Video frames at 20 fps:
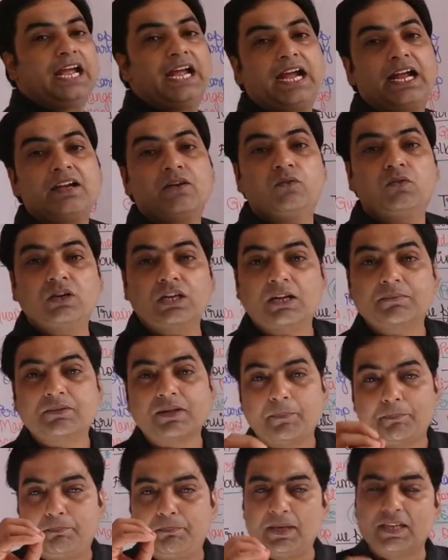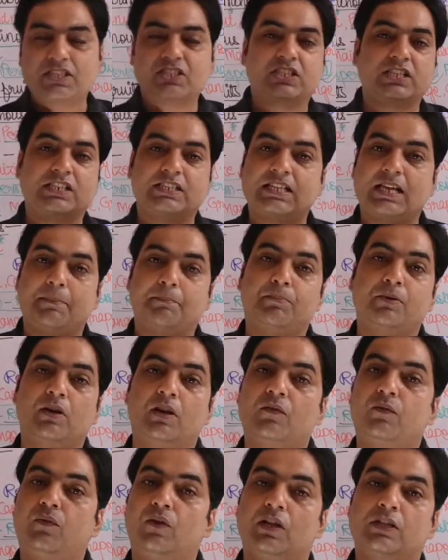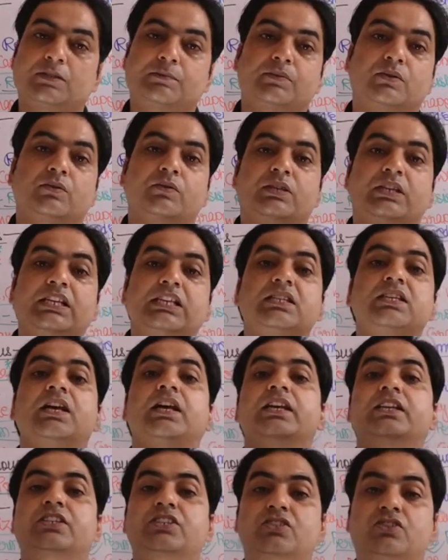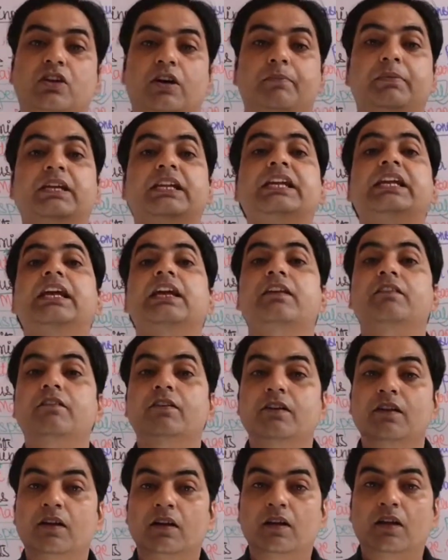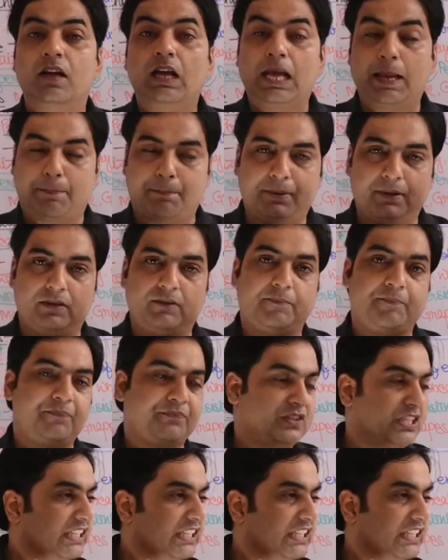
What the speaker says: And one of the best example of false fruit is strawberry and apple.